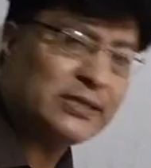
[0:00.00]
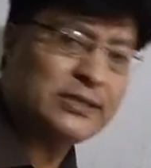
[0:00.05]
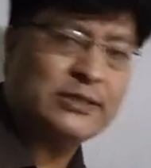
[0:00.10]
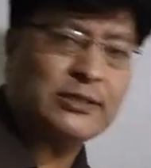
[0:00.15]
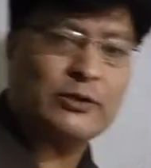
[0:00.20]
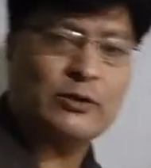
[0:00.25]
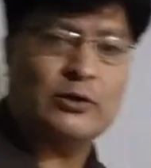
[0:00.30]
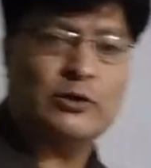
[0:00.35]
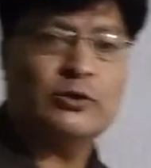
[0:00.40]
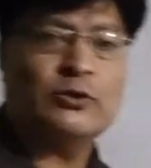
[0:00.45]
is
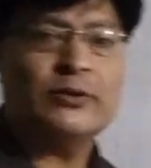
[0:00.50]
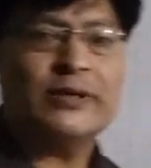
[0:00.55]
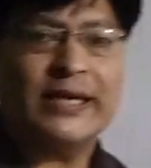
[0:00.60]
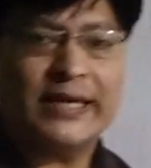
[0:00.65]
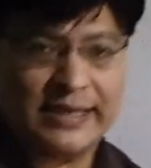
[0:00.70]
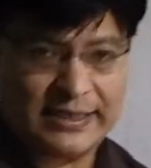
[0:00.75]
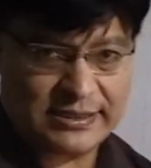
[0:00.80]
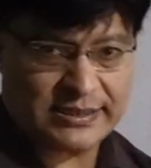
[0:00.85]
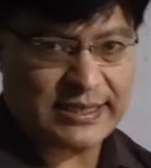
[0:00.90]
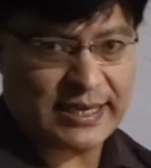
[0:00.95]
equal to
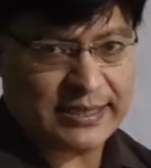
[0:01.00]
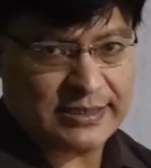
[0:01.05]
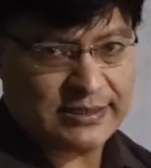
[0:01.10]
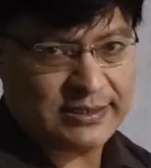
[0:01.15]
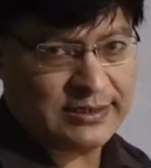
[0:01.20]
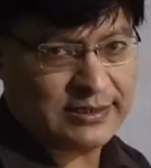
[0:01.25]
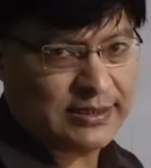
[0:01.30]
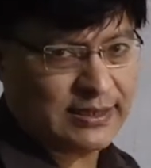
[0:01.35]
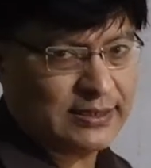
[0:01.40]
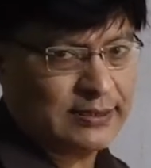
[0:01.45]
a sin
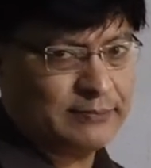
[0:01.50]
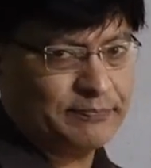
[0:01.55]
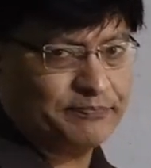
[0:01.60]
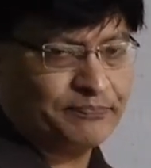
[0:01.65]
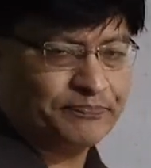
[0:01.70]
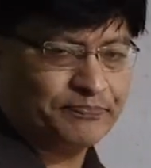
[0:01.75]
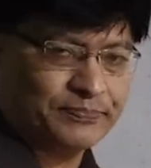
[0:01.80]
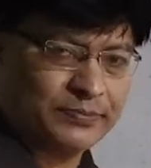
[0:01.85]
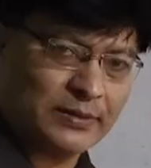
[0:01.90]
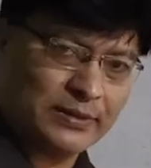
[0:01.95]
theta.
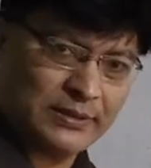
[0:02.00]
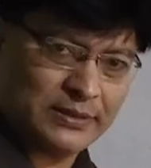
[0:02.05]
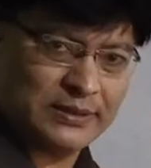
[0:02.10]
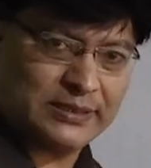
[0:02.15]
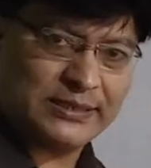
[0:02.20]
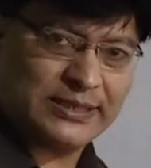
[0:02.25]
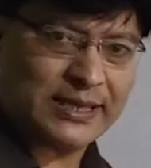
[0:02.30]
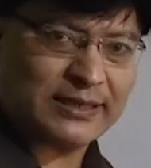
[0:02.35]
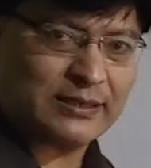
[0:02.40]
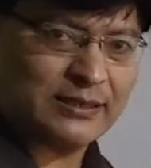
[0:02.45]

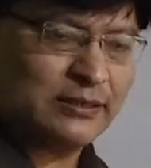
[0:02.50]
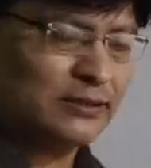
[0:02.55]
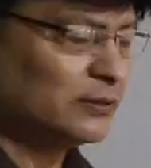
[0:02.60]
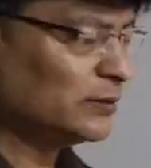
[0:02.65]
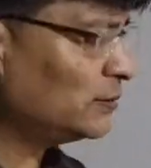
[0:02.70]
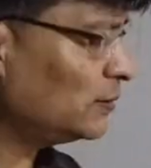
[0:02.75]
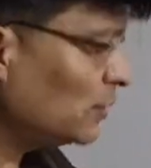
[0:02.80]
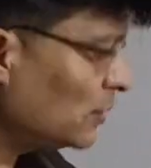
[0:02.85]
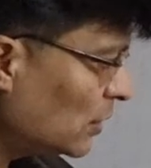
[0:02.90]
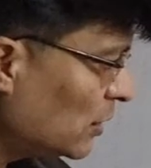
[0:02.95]
Is that
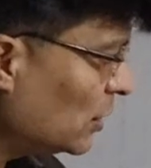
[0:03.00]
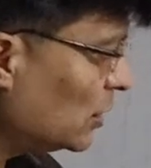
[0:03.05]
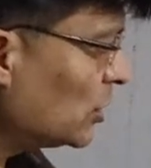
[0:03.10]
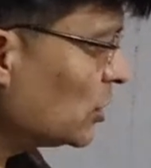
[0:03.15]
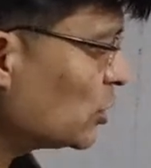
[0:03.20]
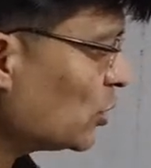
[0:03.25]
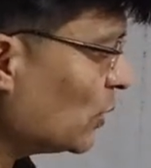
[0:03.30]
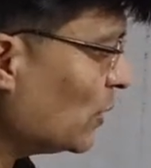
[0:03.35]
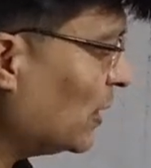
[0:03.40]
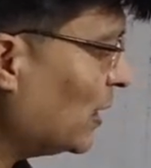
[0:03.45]
clear?
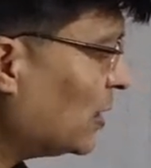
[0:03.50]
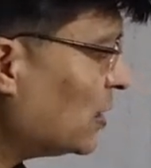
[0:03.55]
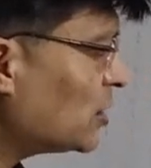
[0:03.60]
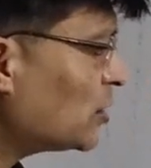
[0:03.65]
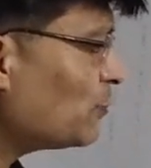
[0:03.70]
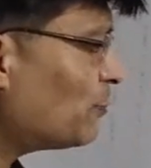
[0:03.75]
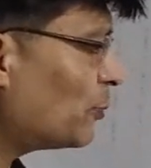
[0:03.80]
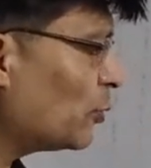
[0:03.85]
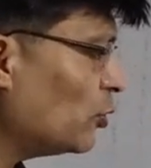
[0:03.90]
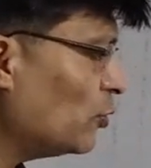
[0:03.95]
So let
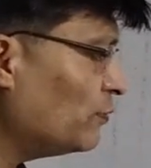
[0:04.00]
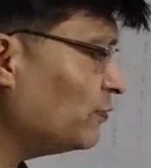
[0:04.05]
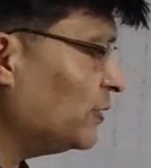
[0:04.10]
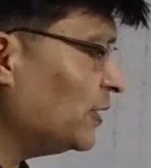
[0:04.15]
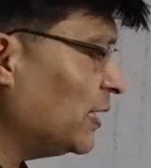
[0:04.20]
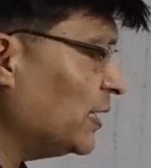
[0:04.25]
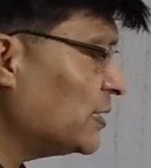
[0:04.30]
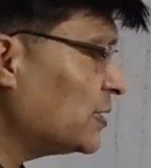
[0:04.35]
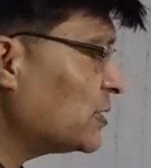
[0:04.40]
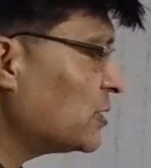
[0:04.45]
us prove
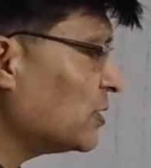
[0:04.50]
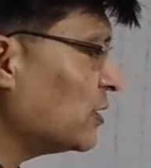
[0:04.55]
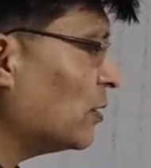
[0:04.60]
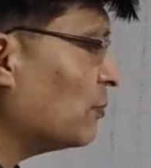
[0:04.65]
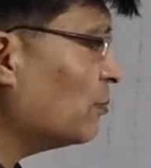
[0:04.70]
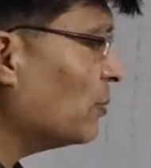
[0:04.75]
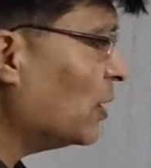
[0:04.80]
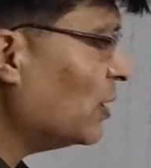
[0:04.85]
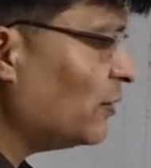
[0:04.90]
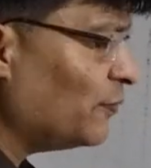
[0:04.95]
this
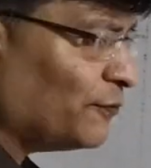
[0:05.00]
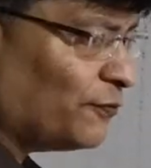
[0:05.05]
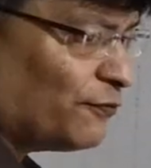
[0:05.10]
number